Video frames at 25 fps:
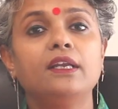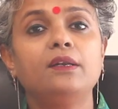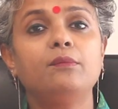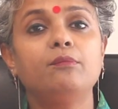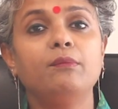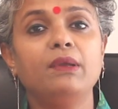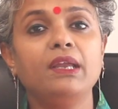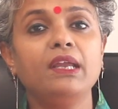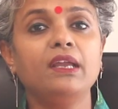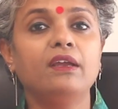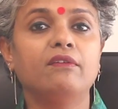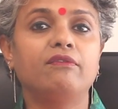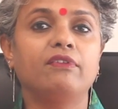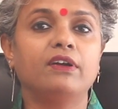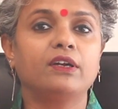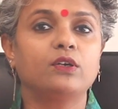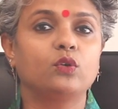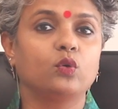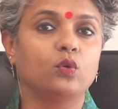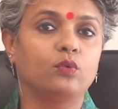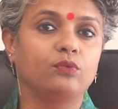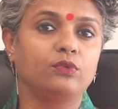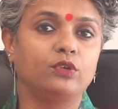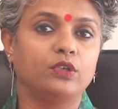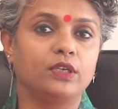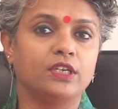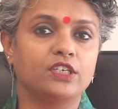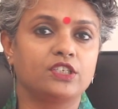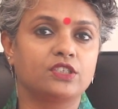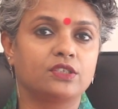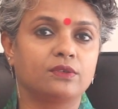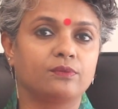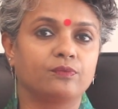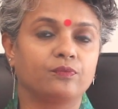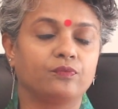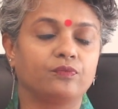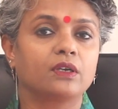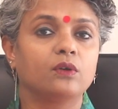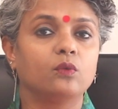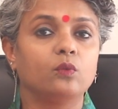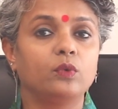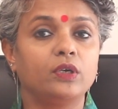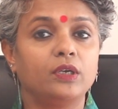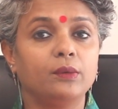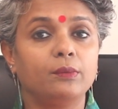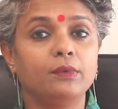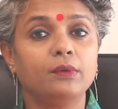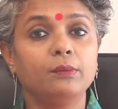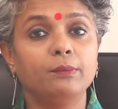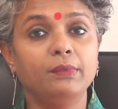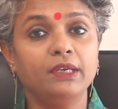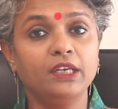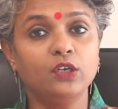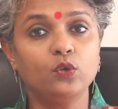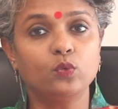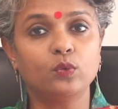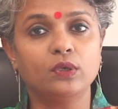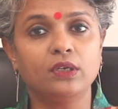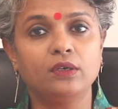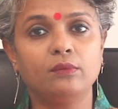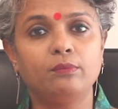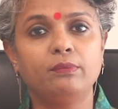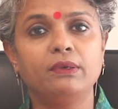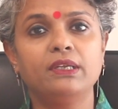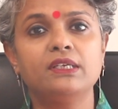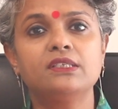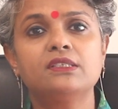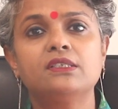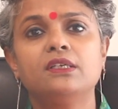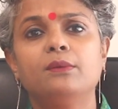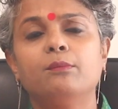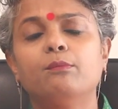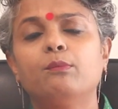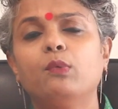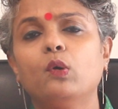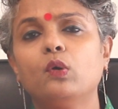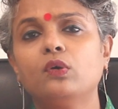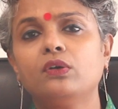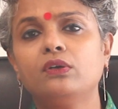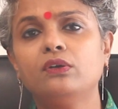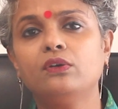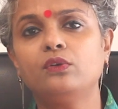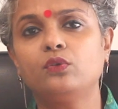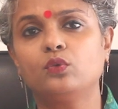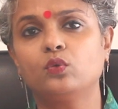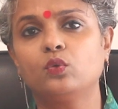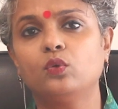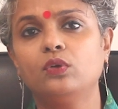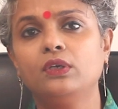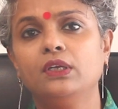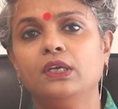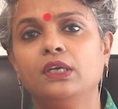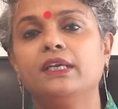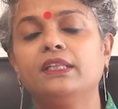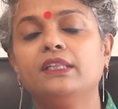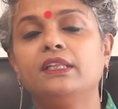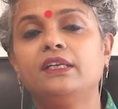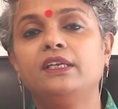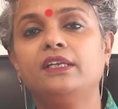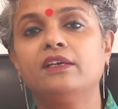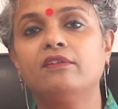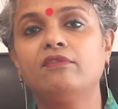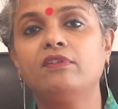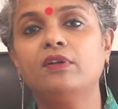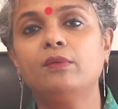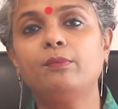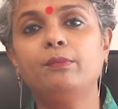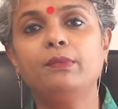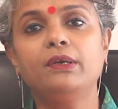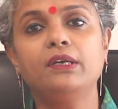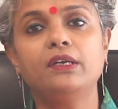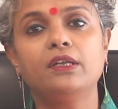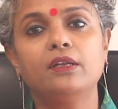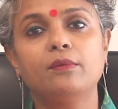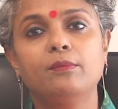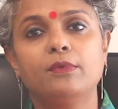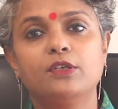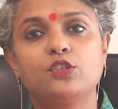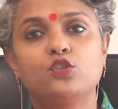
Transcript: it may affect ovulation. Vitamin B12 plays an important role in the development and